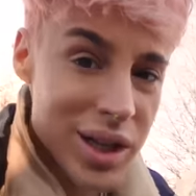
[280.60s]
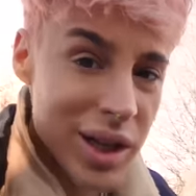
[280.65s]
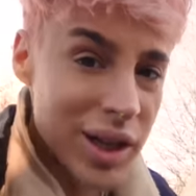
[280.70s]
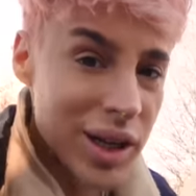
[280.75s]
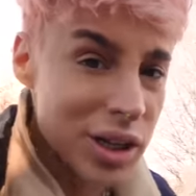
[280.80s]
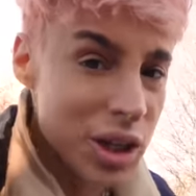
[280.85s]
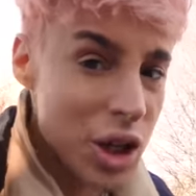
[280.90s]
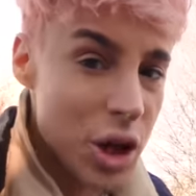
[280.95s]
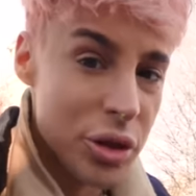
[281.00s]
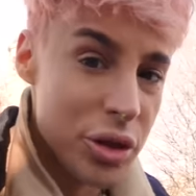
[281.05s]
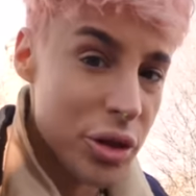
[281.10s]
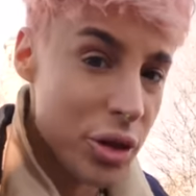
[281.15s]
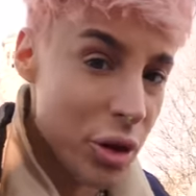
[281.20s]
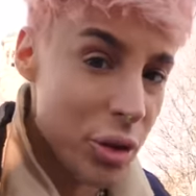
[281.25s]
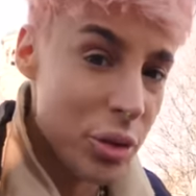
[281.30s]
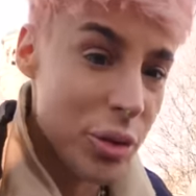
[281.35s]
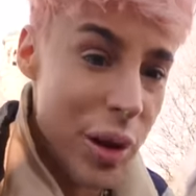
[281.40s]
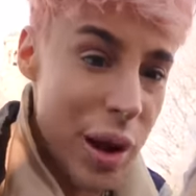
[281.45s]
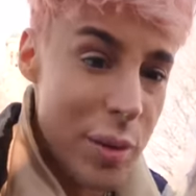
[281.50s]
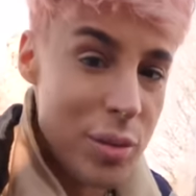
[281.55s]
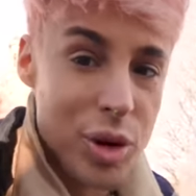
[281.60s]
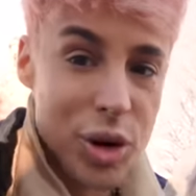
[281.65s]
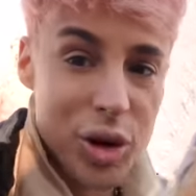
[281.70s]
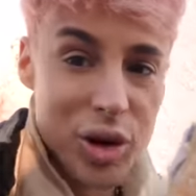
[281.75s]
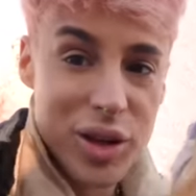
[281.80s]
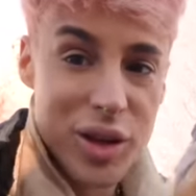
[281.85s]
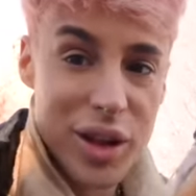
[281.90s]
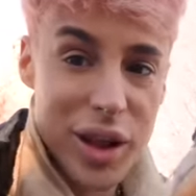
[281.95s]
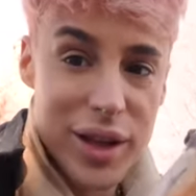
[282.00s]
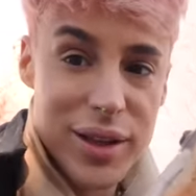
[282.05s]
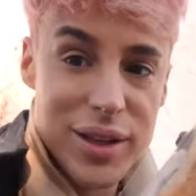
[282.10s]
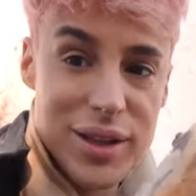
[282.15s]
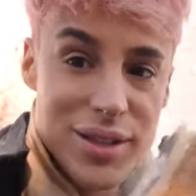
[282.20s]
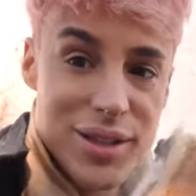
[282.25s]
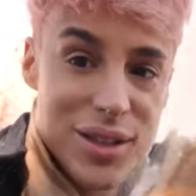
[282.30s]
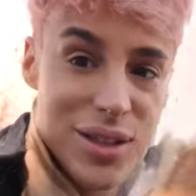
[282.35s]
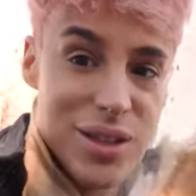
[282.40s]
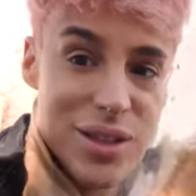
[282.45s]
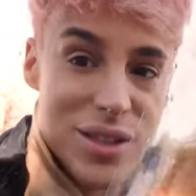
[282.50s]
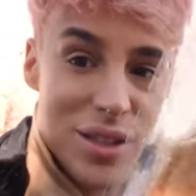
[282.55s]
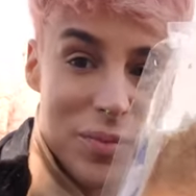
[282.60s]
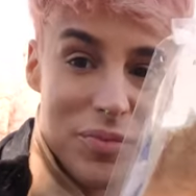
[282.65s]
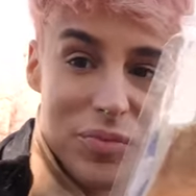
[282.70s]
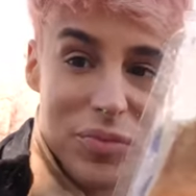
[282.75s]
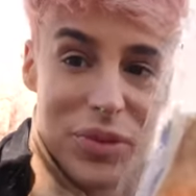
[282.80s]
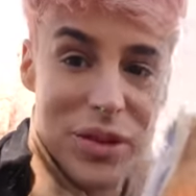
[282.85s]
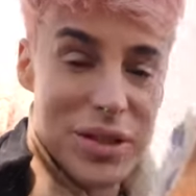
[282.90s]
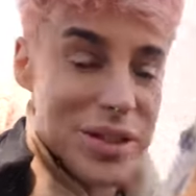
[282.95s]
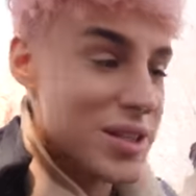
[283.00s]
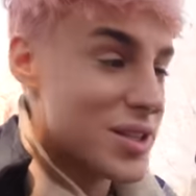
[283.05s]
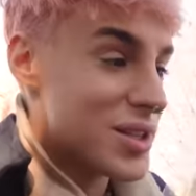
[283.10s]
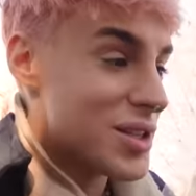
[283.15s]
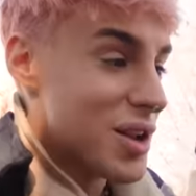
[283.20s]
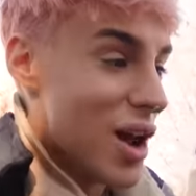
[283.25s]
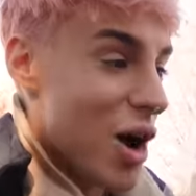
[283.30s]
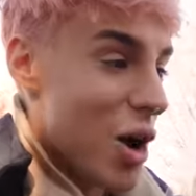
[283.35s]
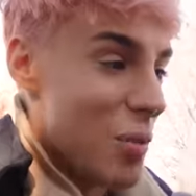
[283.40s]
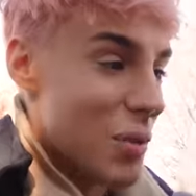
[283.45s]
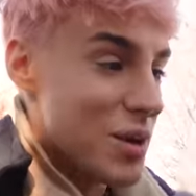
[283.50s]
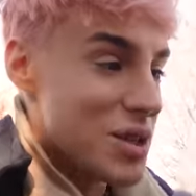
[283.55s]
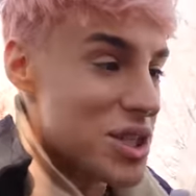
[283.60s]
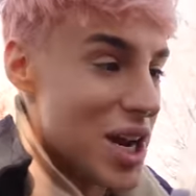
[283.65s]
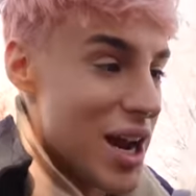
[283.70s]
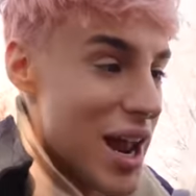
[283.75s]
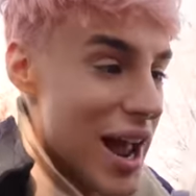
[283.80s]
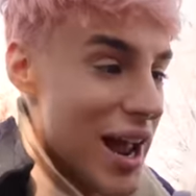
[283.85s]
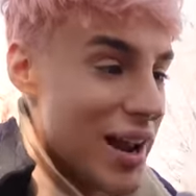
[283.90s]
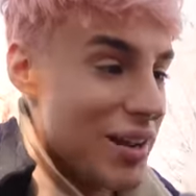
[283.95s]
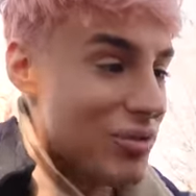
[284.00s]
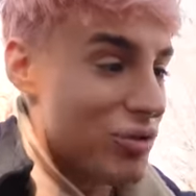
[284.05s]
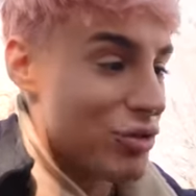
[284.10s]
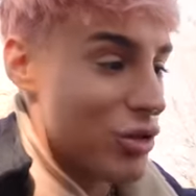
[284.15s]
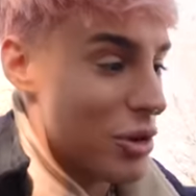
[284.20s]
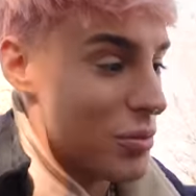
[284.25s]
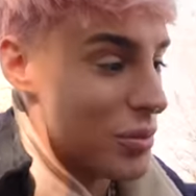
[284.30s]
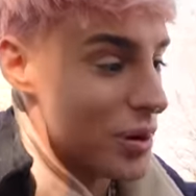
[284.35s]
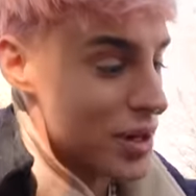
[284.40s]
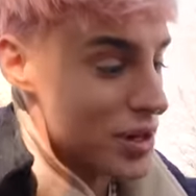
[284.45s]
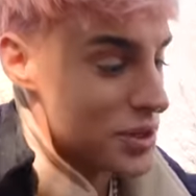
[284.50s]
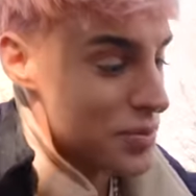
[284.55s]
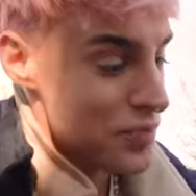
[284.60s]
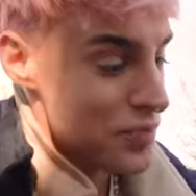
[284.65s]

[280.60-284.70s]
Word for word: like a lot though. I'm not gonna lie. This is this is how much I ate from it.